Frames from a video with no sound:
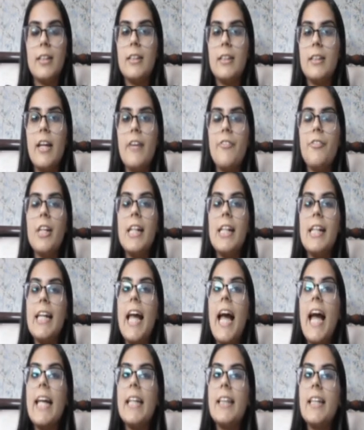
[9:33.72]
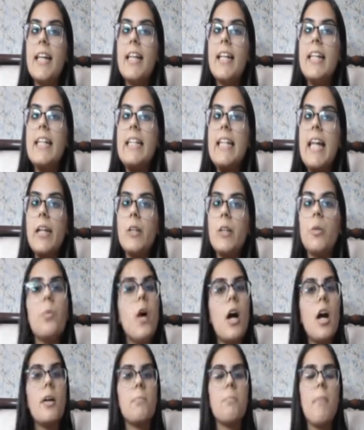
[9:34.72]
Definitely. I think
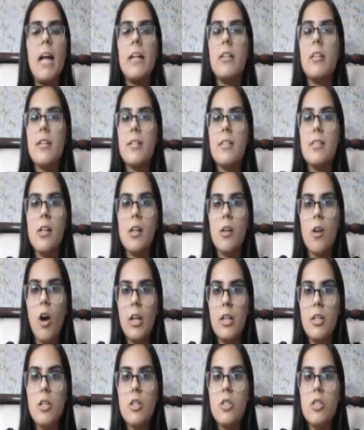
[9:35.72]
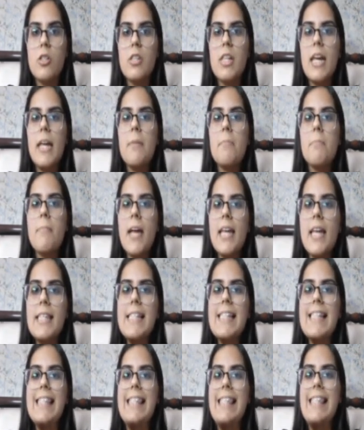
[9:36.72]
network matters a lot. So the
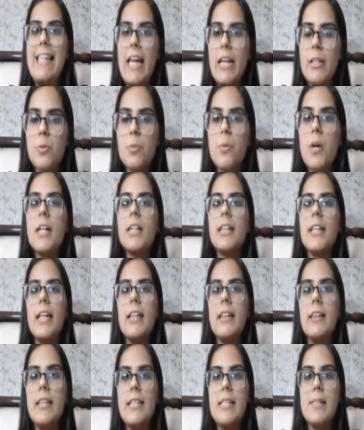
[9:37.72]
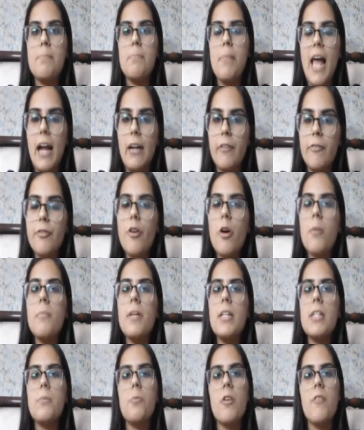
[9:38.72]
immense network that this platform
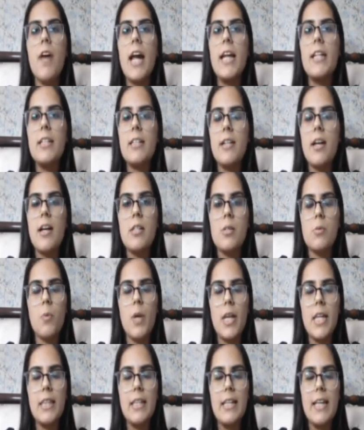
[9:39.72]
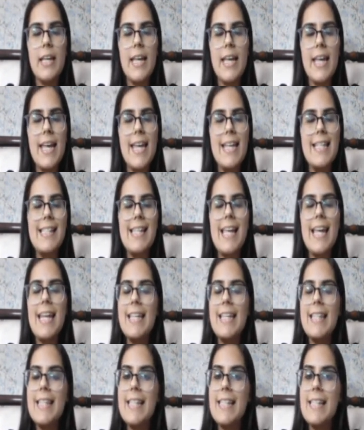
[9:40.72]
has provided us with is in
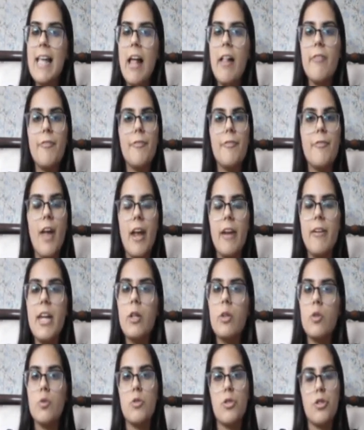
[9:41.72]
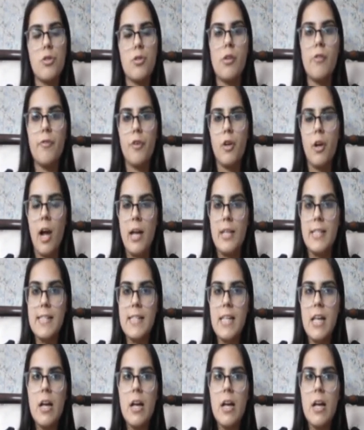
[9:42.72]
itself very crucial for us.